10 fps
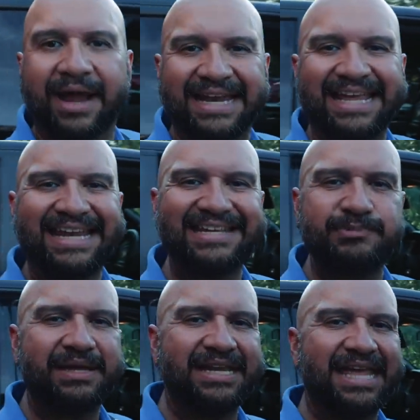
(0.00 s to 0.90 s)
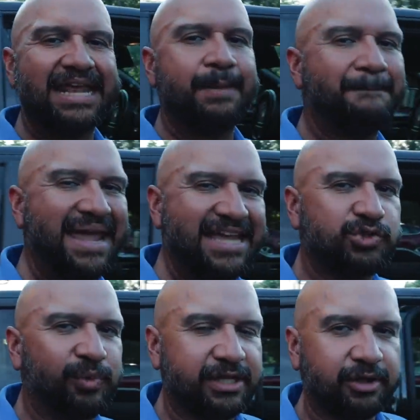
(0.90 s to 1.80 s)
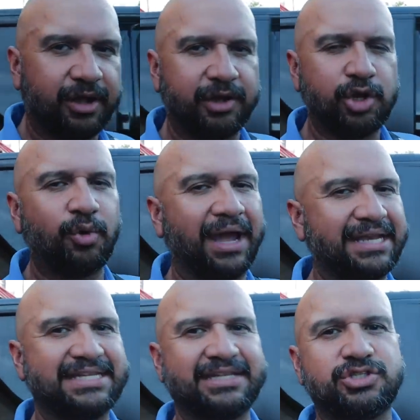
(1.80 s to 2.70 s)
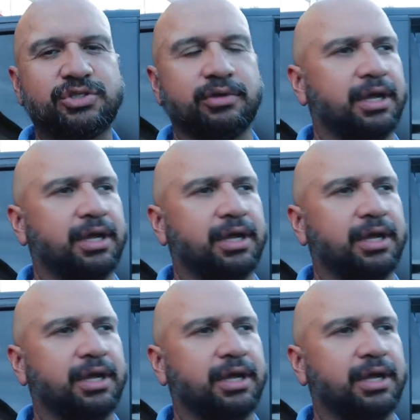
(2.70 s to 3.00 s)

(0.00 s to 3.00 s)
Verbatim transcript: right, it has been an amazing week. Now, I know I didn't do,